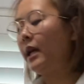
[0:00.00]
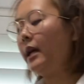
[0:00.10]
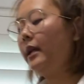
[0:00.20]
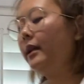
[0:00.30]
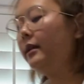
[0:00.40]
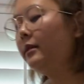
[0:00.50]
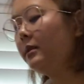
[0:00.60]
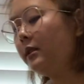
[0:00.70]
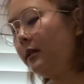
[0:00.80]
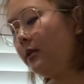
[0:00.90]
And then let me
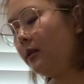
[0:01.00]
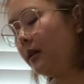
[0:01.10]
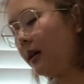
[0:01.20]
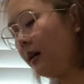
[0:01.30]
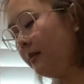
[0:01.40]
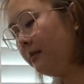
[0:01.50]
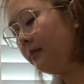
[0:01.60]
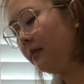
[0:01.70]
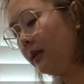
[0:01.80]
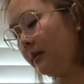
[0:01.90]
see your gum.
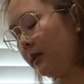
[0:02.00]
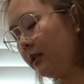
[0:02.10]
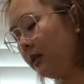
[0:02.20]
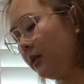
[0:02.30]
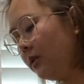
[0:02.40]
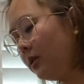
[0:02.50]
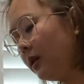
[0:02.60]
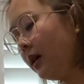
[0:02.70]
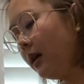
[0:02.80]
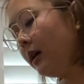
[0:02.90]
Let me see your
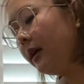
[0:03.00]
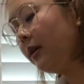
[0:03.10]
eye.